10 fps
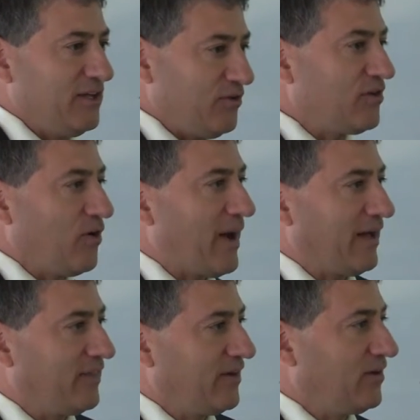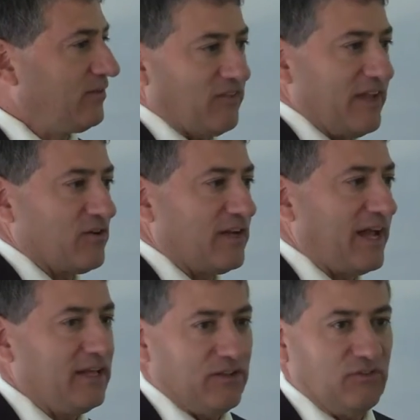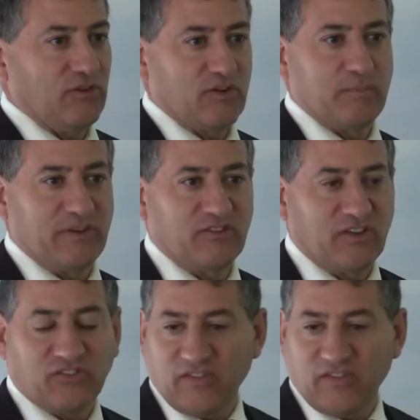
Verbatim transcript: You'd go out there day or night, you do your business,